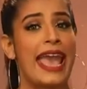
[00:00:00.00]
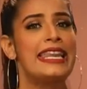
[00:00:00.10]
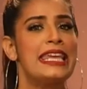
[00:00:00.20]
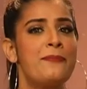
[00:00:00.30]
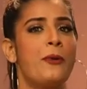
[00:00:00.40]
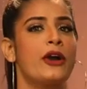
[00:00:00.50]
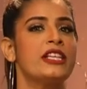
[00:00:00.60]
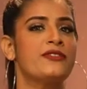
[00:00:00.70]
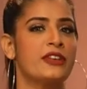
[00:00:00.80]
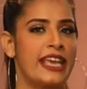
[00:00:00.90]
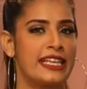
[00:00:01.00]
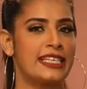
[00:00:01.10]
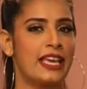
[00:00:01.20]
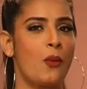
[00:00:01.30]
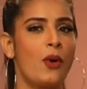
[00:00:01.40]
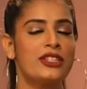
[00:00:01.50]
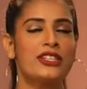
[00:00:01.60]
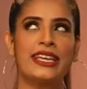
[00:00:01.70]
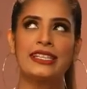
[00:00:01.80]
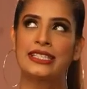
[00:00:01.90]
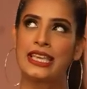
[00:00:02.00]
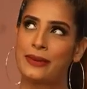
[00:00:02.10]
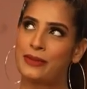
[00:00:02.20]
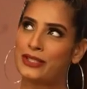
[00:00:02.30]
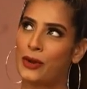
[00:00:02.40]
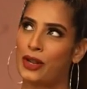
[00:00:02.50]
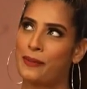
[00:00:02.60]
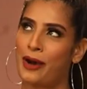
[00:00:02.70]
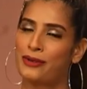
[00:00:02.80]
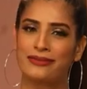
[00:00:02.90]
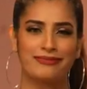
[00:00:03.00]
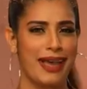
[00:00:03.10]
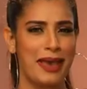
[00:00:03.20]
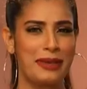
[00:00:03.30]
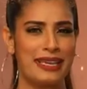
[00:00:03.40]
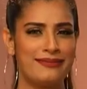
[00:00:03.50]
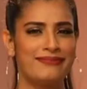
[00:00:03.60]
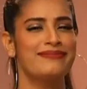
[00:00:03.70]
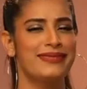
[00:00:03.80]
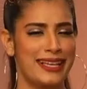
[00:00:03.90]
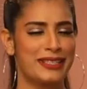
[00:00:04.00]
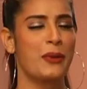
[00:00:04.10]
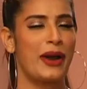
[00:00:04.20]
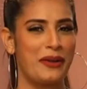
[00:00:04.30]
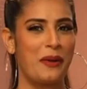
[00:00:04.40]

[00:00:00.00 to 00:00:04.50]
any points for guessing what today's theme is all about. I mean, it's quite